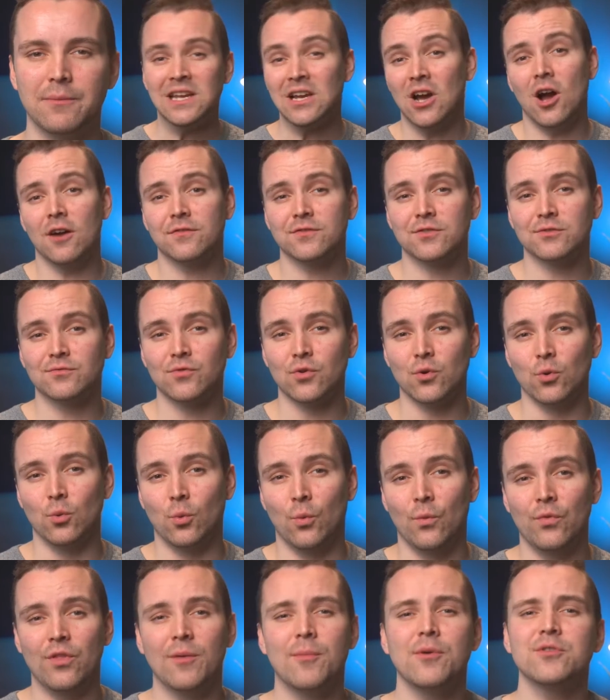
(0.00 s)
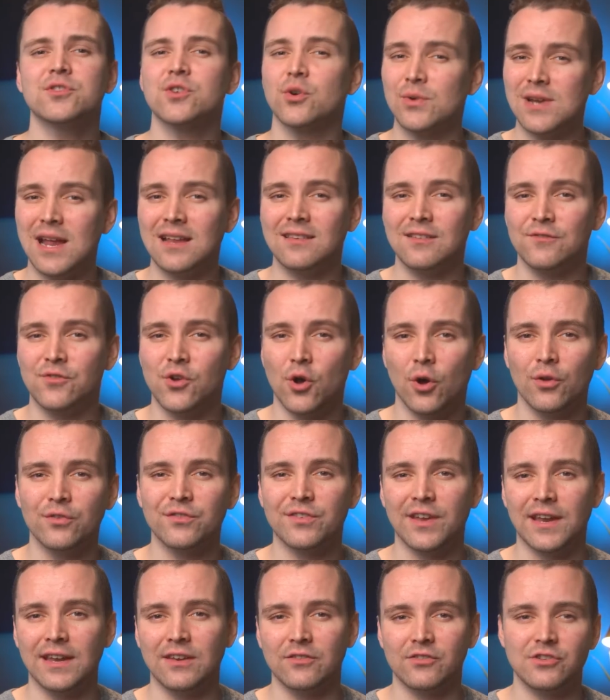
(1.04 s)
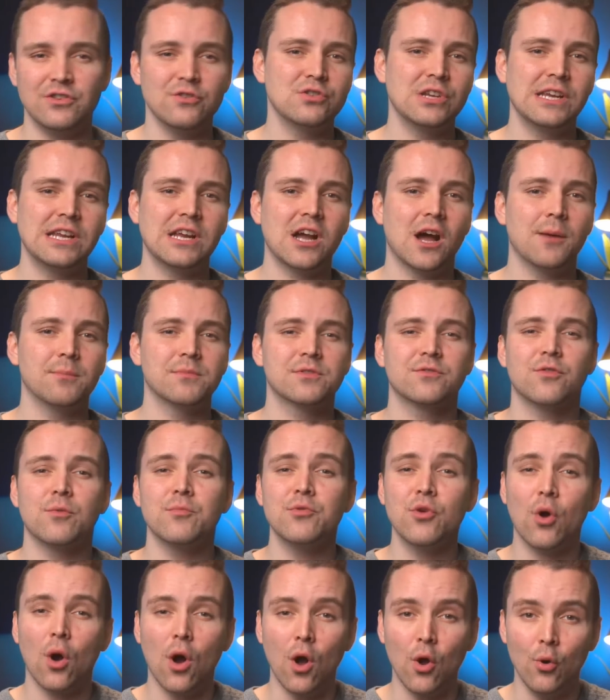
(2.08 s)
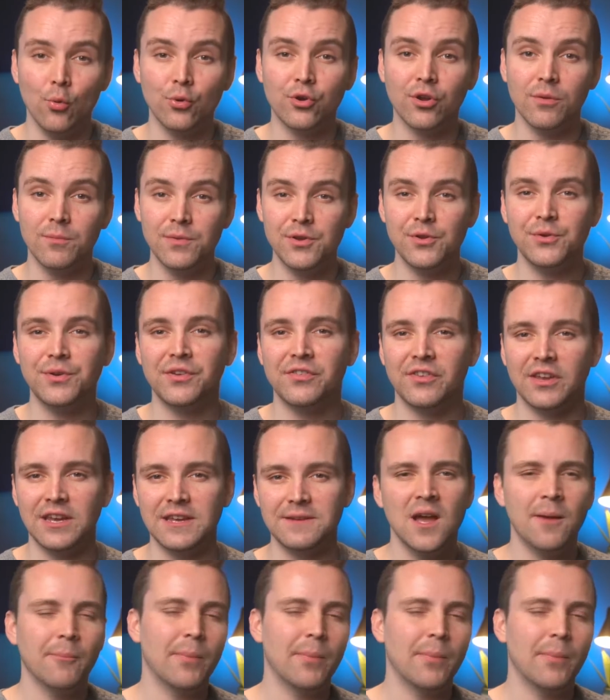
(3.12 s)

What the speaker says: After all, the most creative content usually comes from your own community.